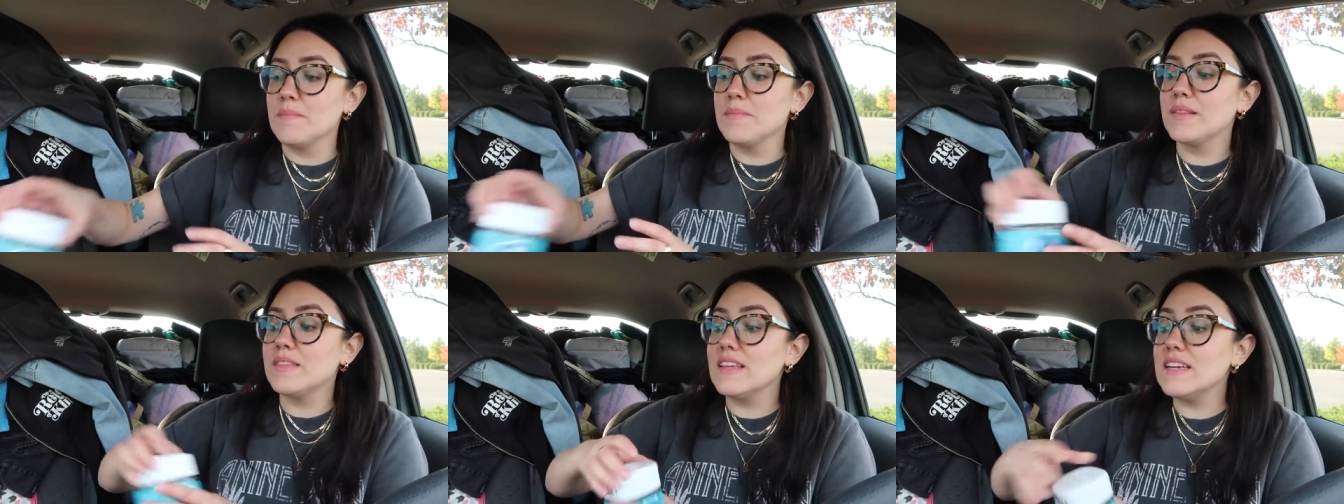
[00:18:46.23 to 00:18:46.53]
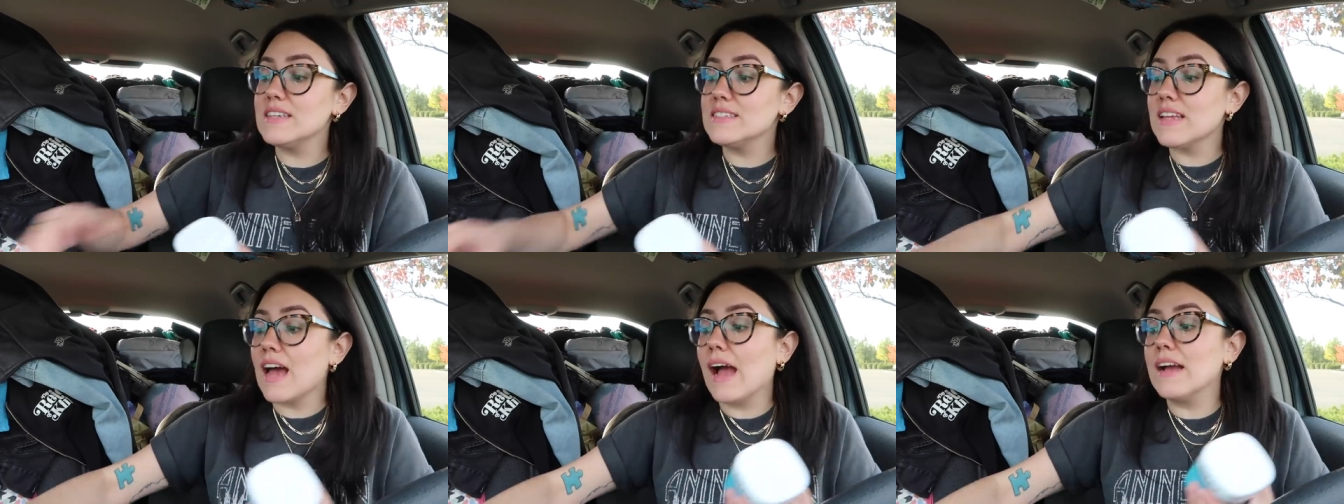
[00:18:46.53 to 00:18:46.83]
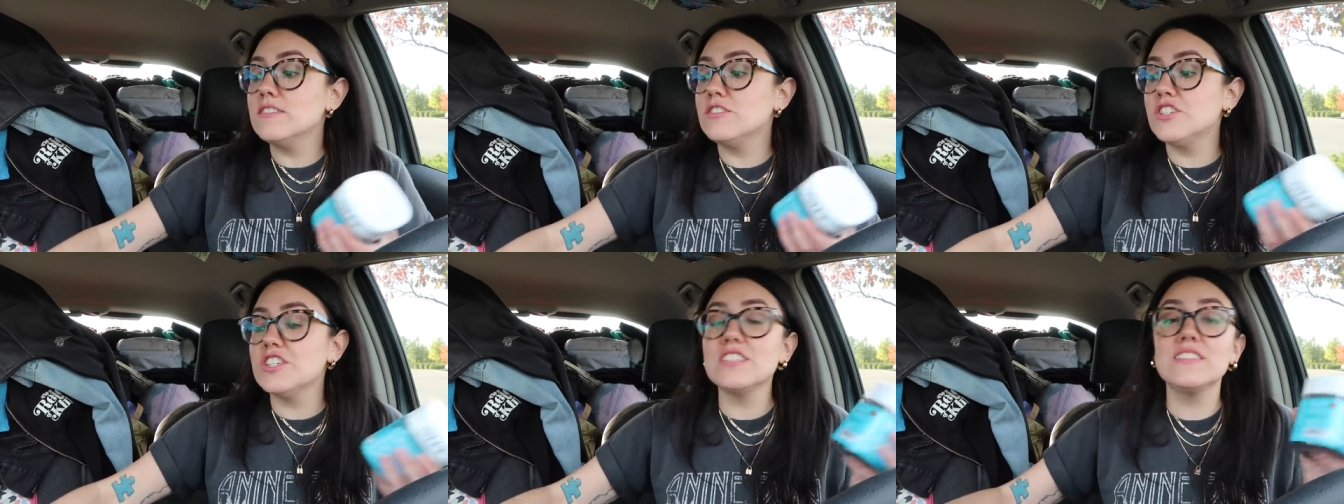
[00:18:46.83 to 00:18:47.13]
But these,
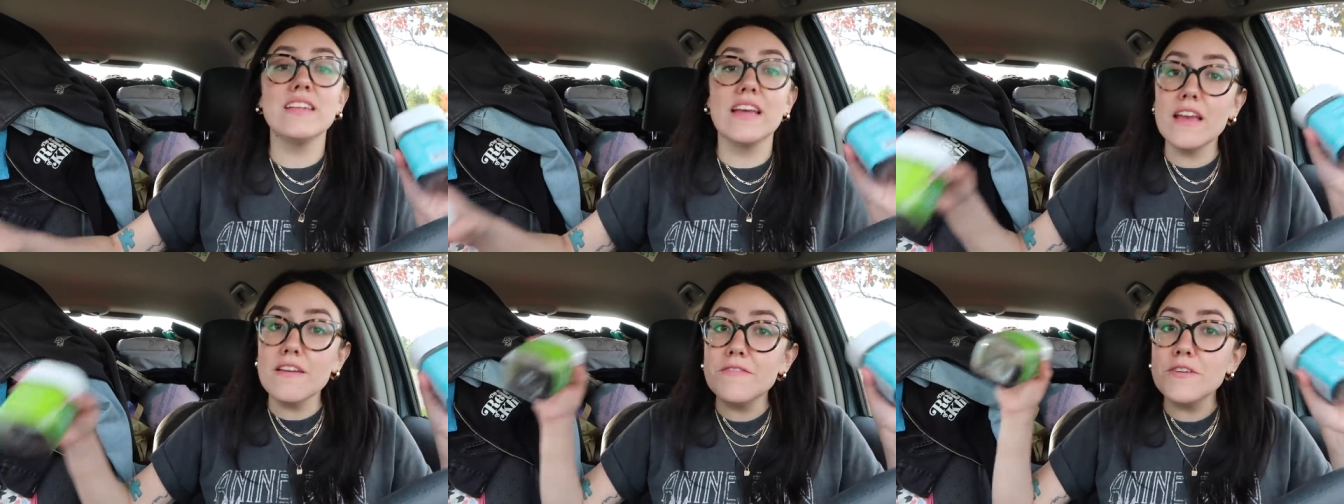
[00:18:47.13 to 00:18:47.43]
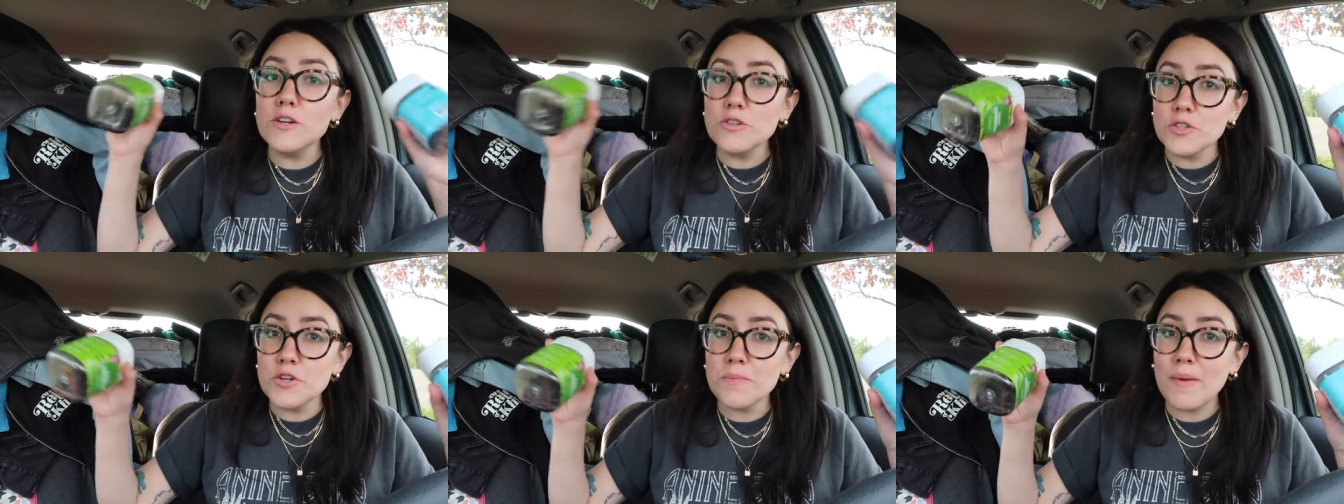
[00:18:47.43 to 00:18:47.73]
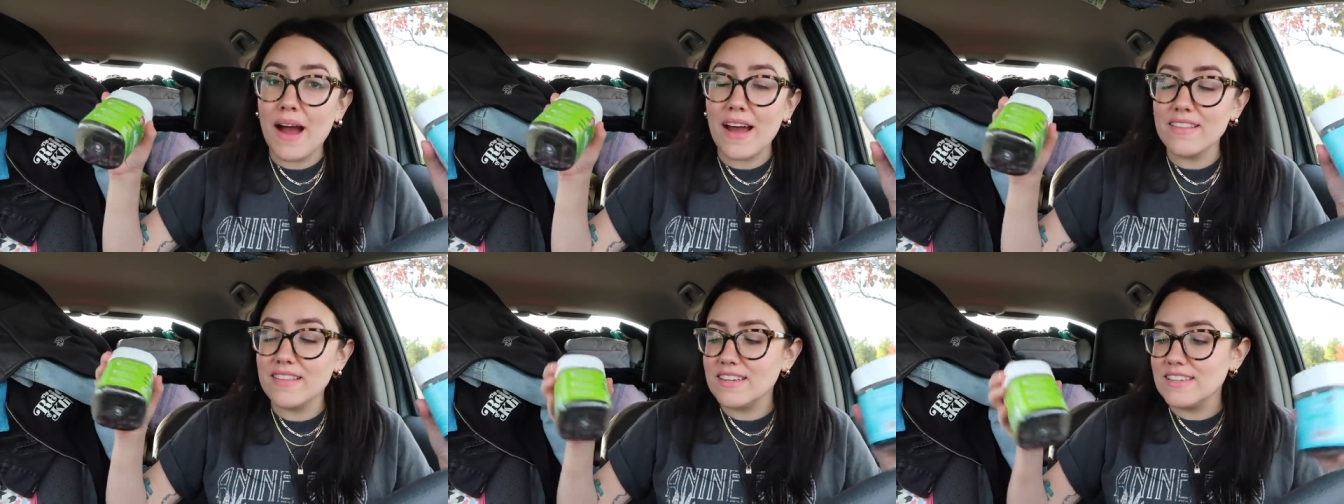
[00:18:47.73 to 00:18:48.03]
if you do
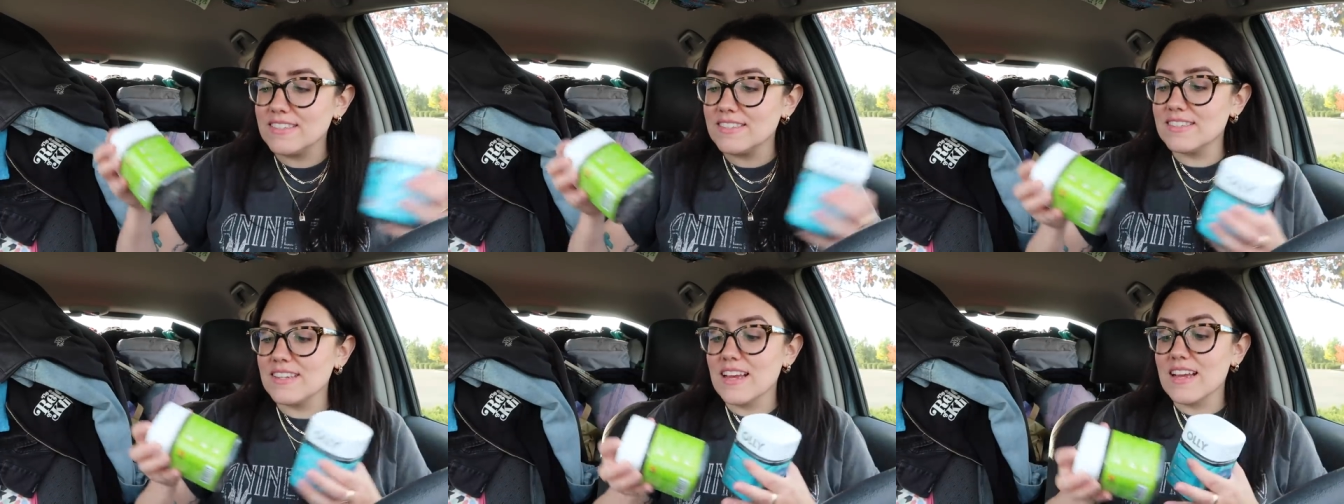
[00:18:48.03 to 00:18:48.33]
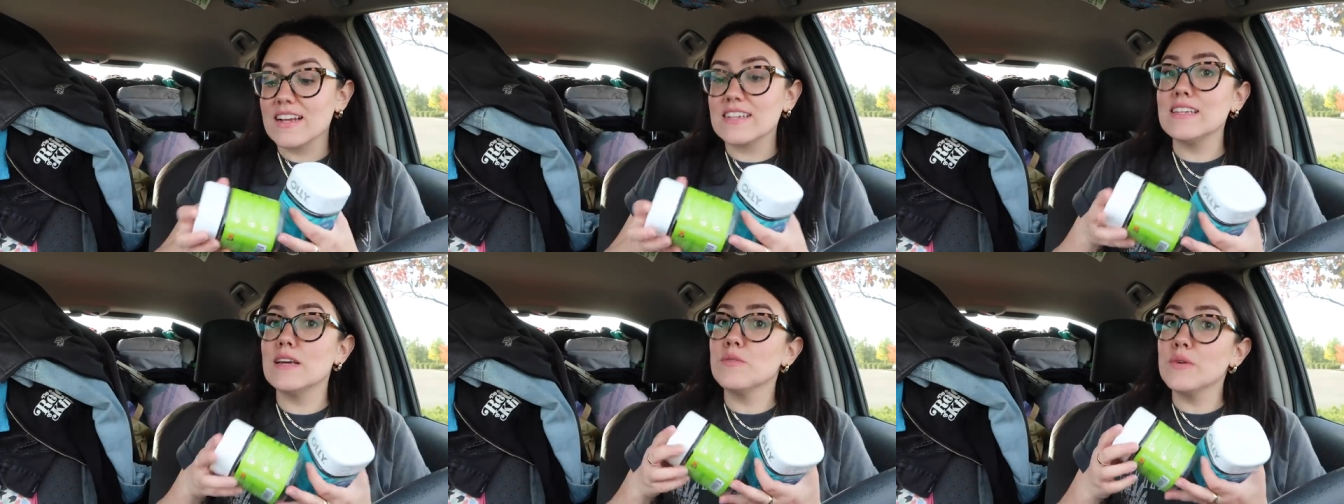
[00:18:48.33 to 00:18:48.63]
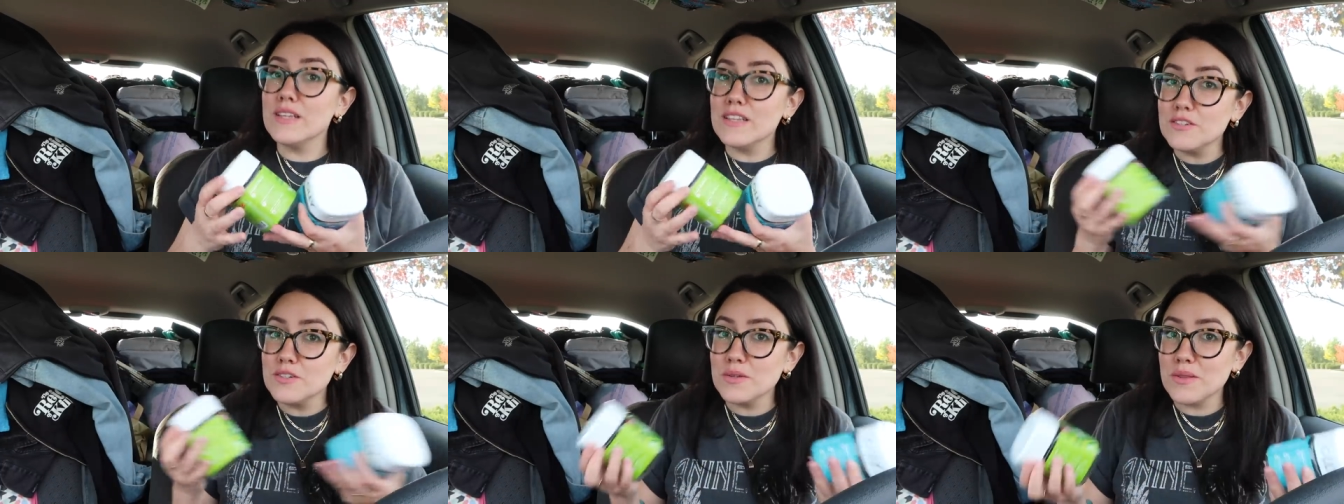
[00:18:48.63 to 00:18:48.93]
buy these, because I
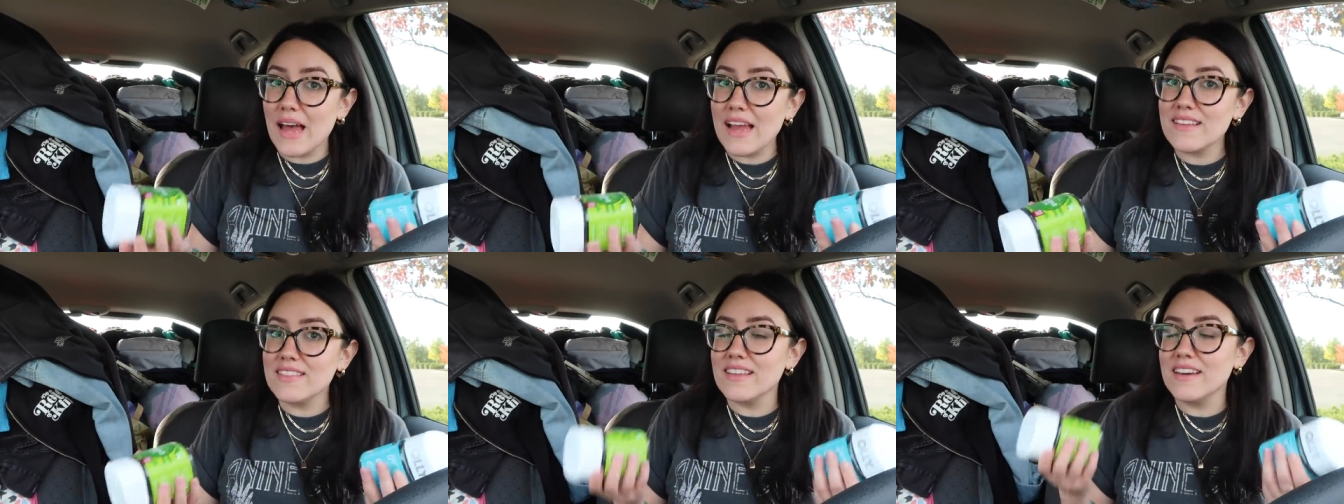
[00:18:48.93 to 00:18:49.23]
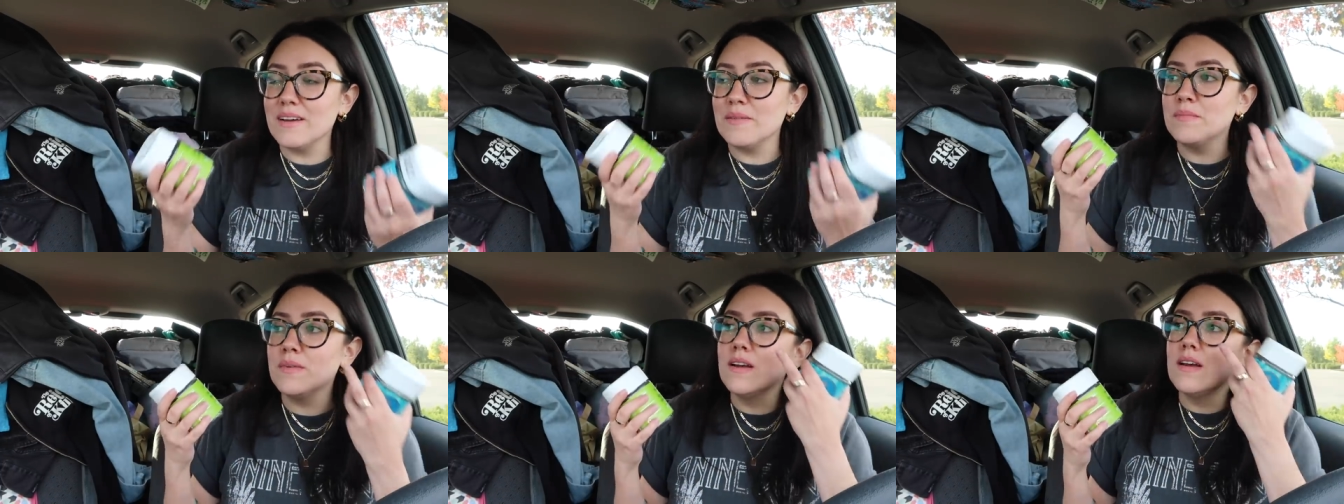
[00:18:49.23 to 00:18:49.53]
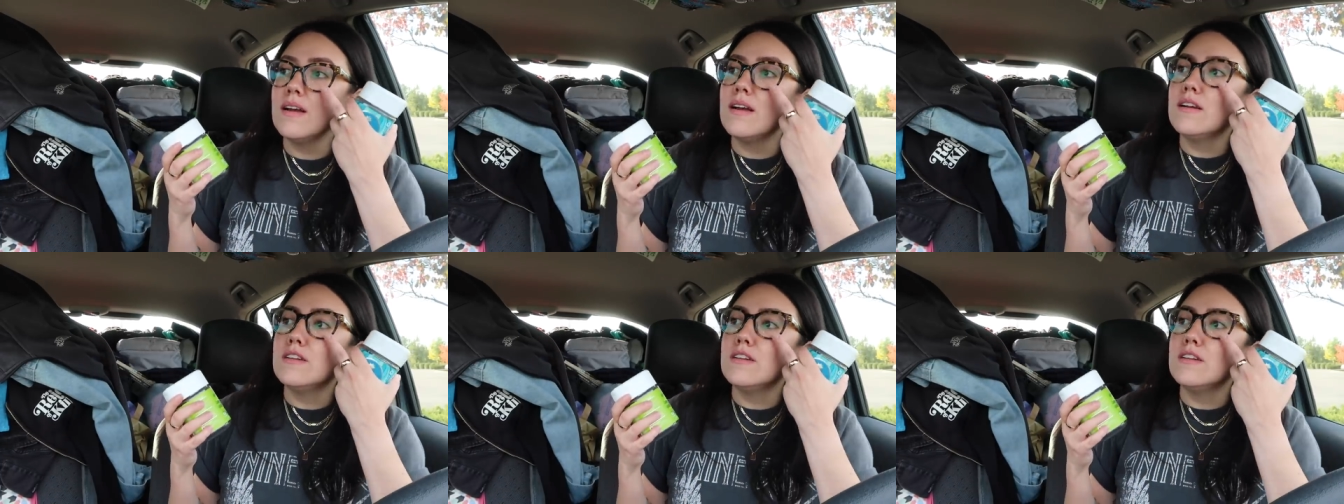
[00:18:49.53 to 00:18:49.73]
really do like them,